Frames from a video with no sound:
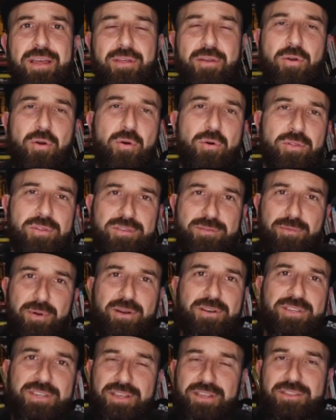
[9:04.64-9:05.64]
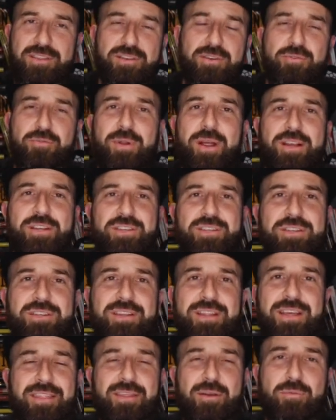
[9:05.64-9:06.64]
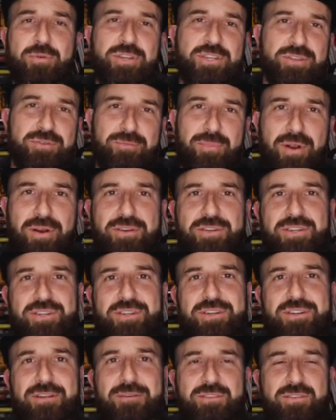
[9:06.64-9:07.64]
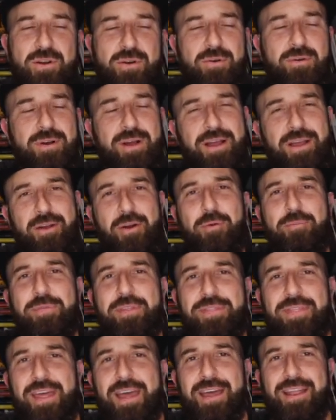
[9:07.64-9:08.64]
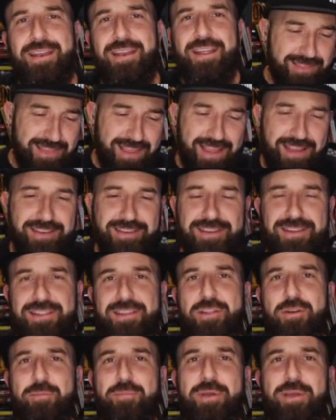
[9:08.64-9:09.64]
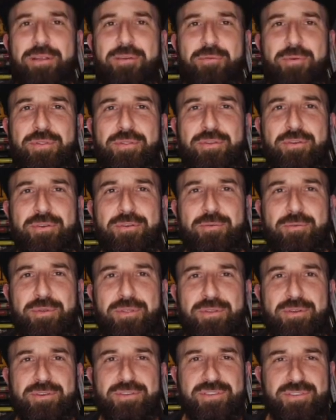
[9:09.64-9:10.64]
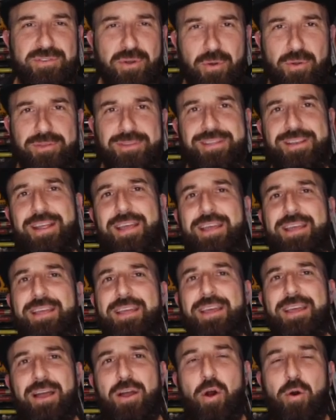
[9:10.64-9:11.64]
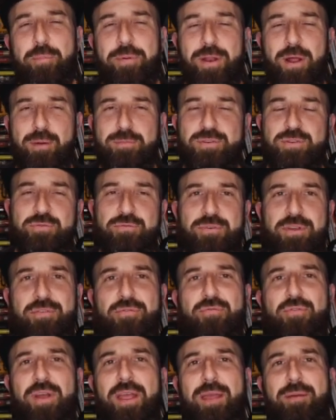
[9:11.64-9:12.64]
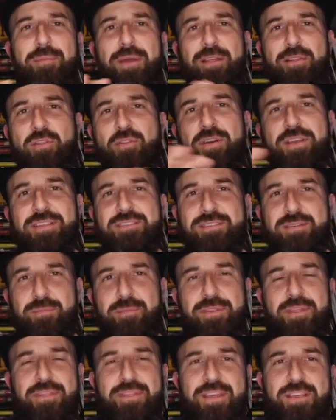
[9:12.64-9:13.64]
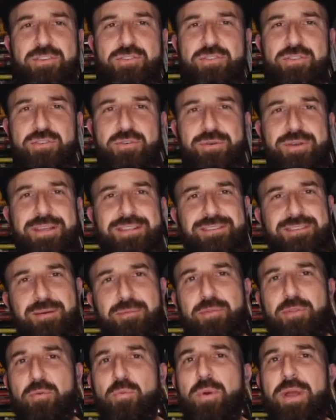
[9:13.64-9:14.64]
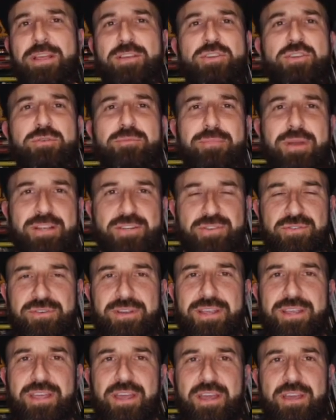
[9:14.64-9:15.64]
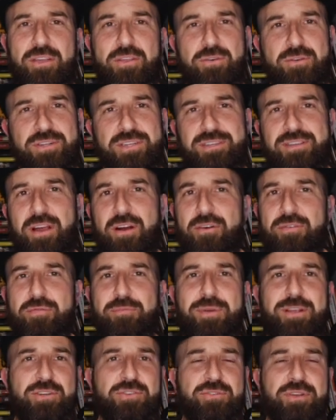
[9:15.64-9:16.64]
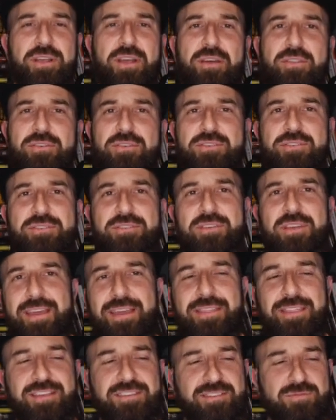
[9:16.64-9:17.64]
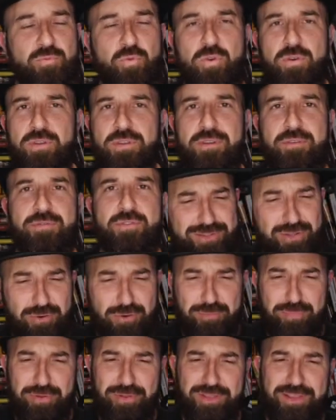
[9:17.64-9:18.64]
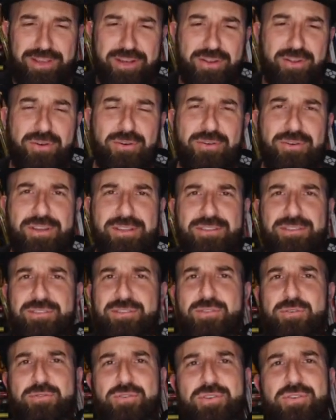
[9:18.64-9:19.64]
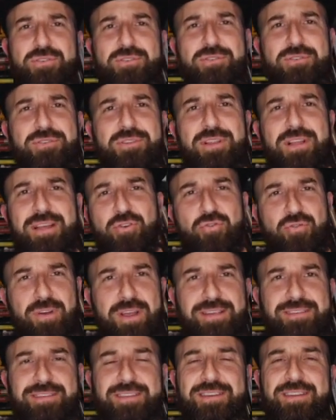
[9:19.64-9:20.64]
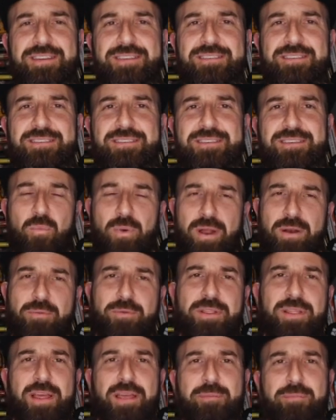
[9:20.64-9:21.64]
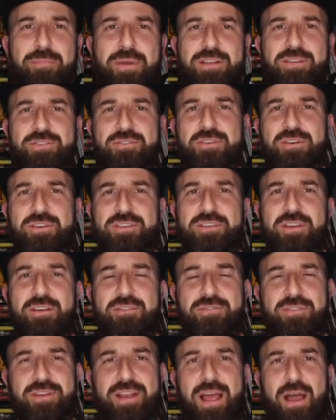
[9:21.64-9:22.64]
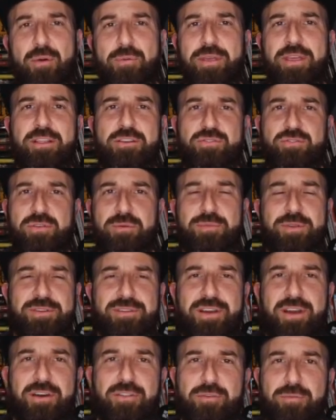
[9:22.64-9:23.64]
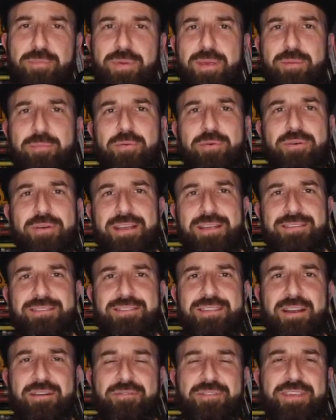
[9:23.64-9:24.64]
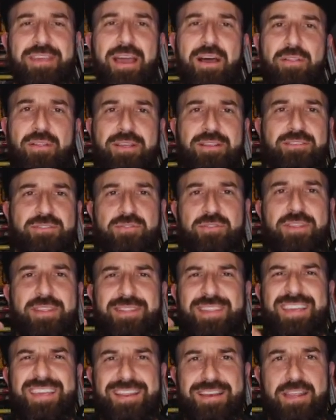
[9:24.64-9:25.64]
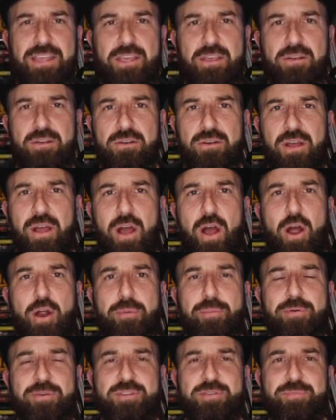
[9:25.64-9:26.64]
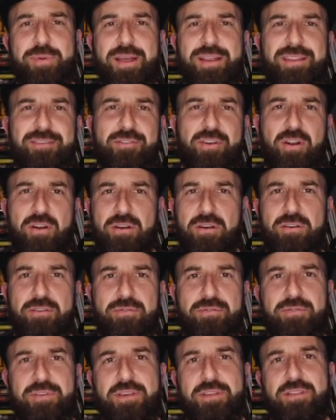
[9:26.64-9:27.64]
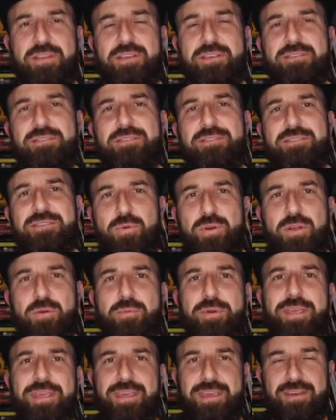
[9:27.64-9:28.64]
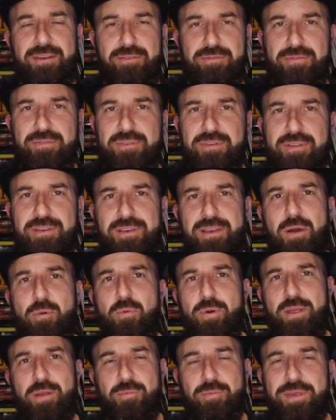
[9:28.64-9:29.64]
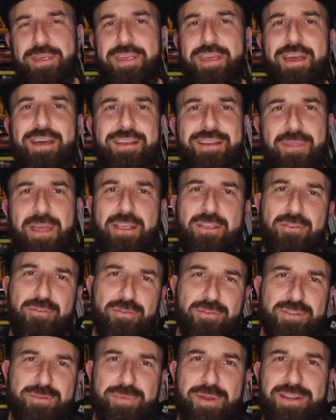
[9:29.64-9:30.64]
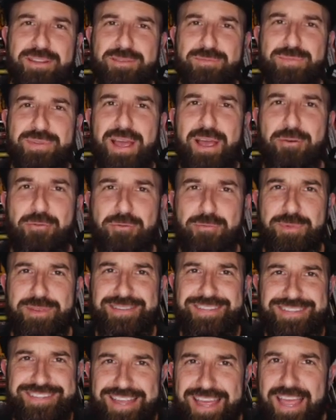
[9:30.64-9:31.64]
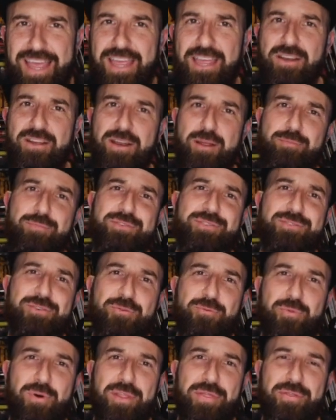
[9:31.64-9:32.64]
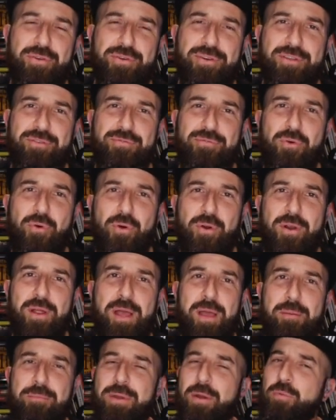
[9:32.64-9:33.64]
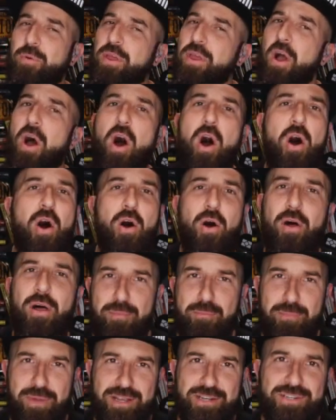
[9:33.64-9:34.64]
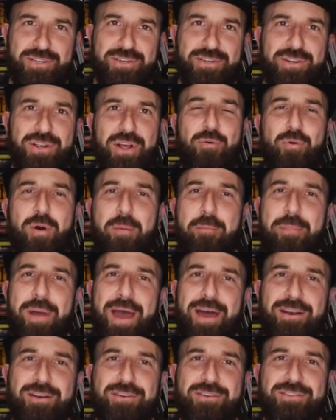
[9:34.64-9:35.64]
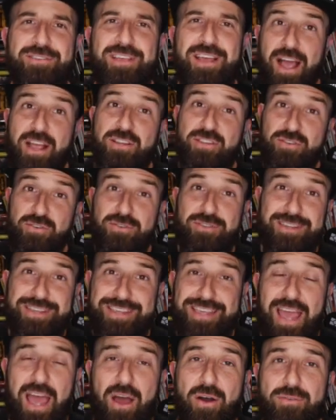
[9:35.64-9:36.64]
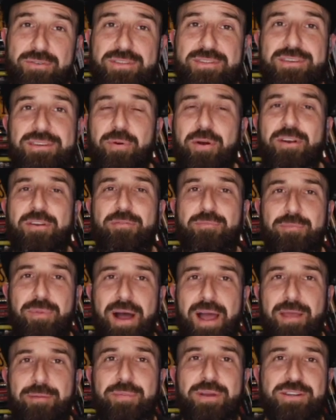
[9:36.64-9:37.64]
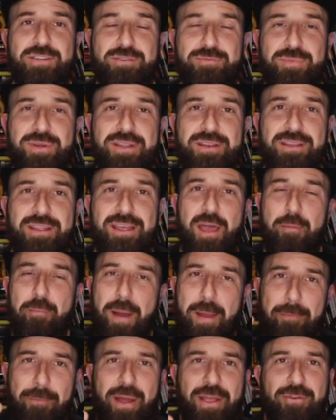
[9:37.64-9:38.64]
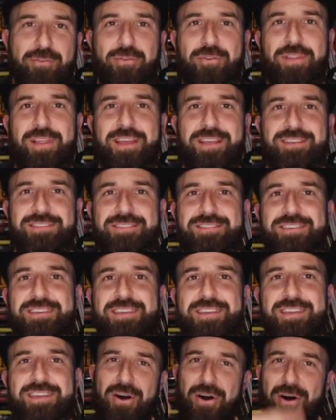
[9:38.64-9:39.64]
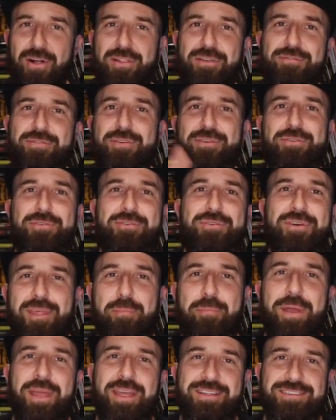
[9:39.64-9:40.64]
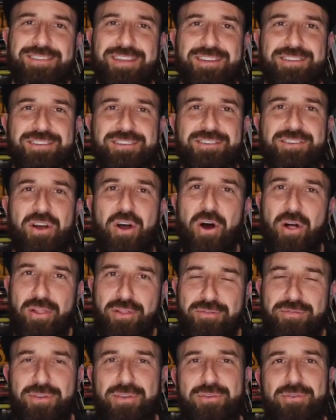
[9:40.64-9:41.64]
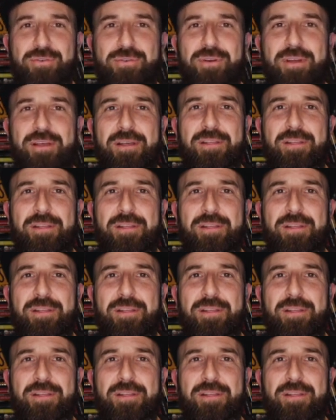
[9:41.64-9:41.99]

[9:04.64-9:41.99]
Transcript: The goal is marching in the direction that we should march. So I hope that that landed a little bit with your soul today. I hope it helps you reframe and look at some of the things you're doing and some of the ways you're measuring yourself, measuring others. In this world of total political and social craziness, why don't we measure ourselves on how we contribute to other people instead of yelling so that they can hear our perspective and our hurt feelings? What can we give? Now, what can we get? Thank you for spending some time with me today on episode 134. May we all measure what matters. I certainly count part of my measurement and my micro legacy. All of you that pay attention, all of you